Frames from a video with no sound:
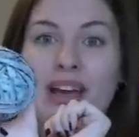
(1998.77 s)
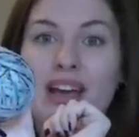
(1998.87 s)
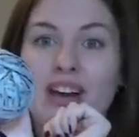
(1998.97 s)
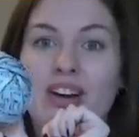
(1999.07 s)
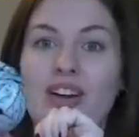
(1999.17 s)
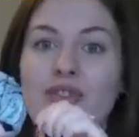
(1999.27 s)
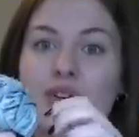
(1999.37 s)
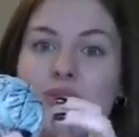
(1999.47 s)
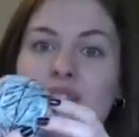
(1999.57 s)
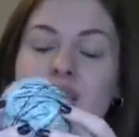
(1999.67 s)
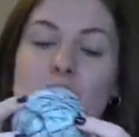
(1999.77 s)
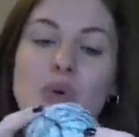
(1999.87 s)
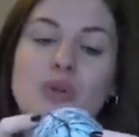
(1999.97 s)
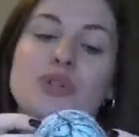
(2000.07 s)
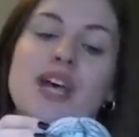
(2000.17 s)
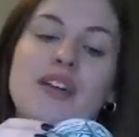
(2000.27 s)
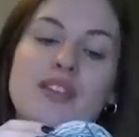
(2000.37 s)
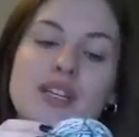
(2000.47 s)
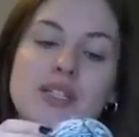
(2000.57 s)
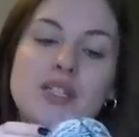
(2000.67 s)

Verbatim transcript: pair of Rose City rollers out of this.